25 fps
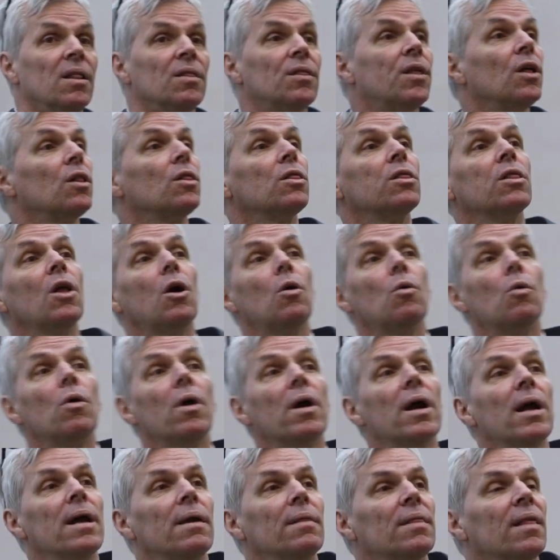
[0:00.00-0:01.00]
The
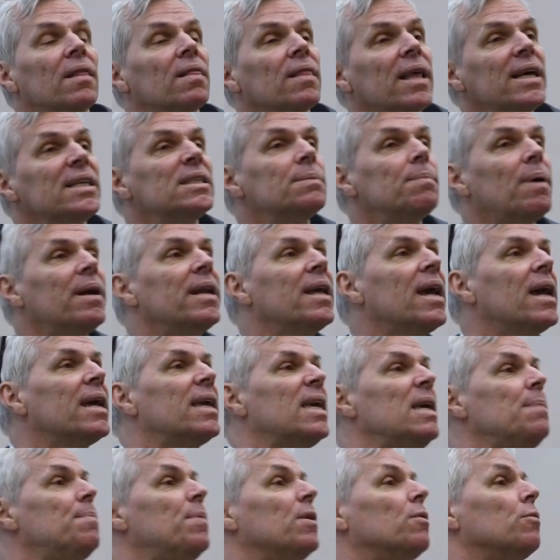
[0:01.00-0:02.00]
less money I
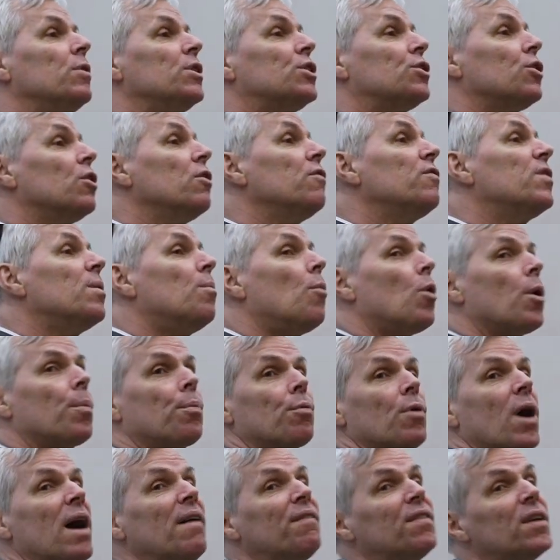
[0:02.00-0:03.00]
keep in reserve, the more
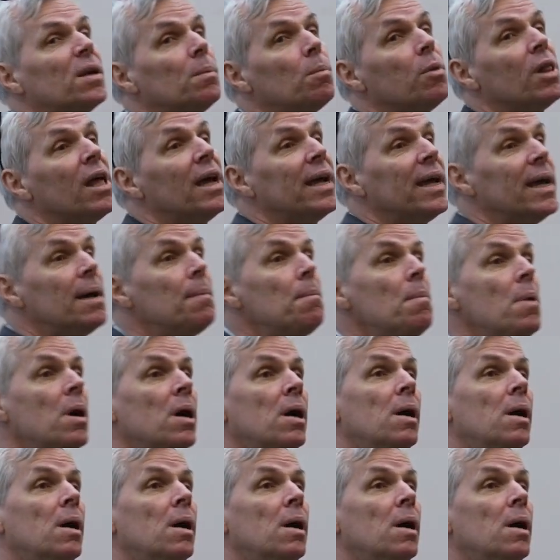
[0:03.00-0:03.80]
profitable I am,